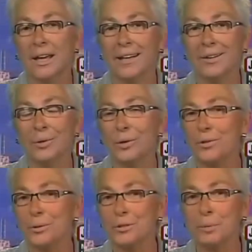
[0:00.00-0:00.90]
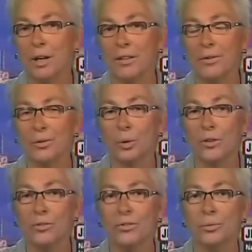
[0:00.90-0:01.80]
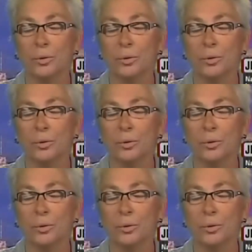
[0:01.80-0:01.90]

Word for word: And in order to respond to those questions,